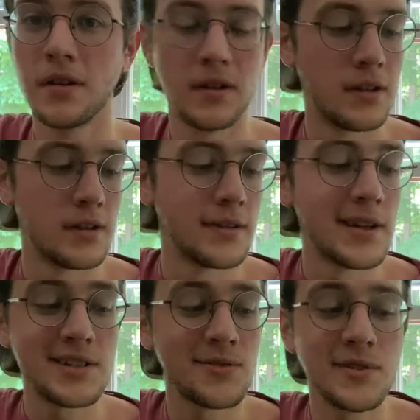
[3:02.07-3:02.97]
And then
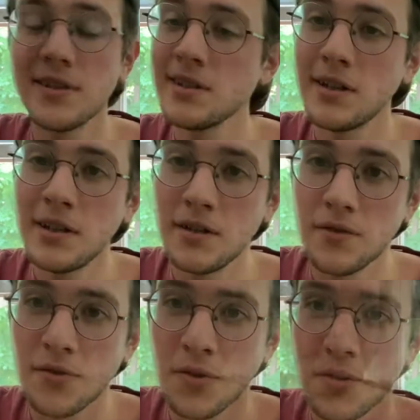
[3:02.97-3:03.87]
that's really it
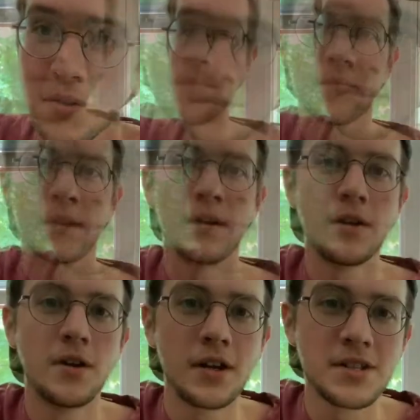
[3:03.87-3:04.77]
for the first part.
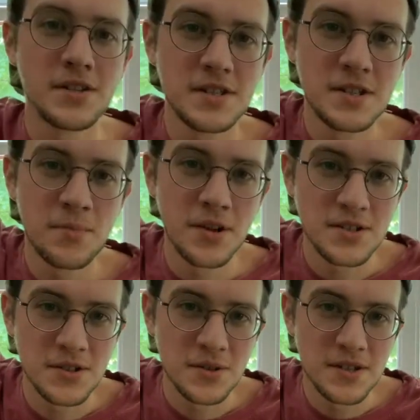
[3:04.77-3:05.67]
Okay, so this is part
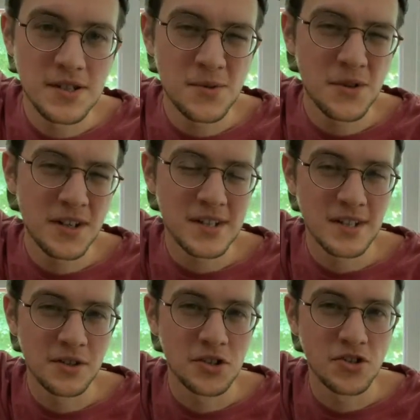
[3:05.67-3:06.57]
2. This is where it gets a
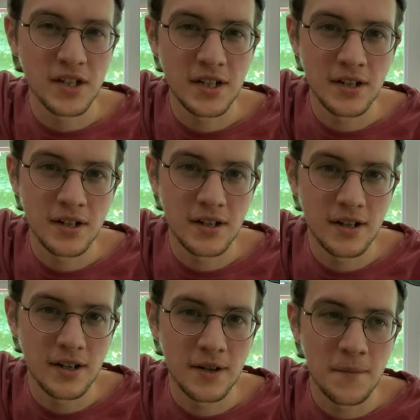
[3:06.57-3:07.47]
little trickier.
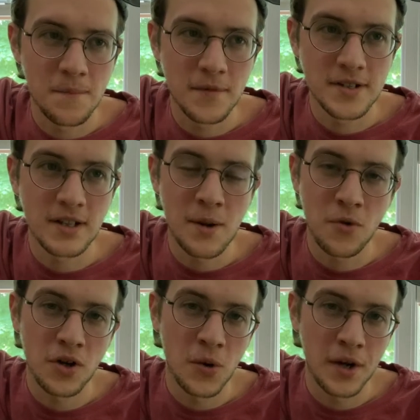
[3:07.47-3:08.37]
There's a lot
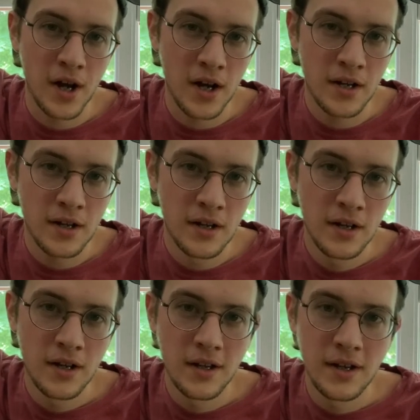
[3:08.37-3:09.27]
more going on,
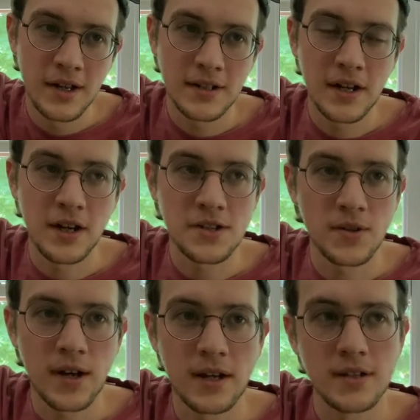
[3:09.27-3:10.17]
and I
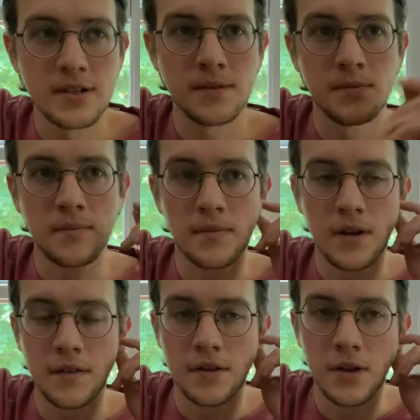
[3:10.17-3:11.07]
also added some
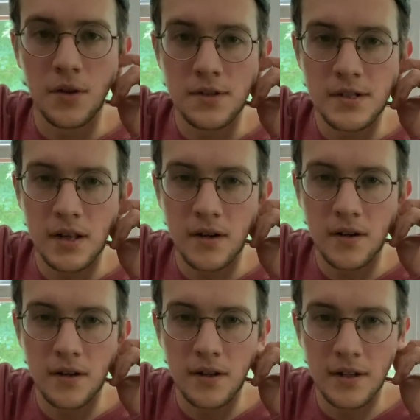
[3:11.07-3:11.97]
other notes that
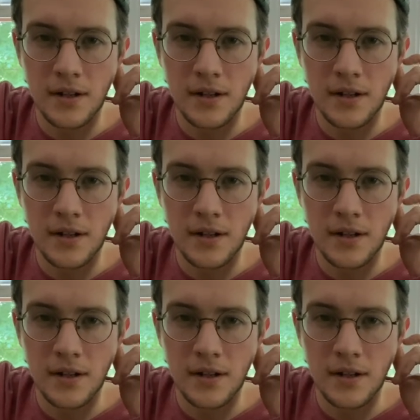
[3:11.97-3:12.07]
aren't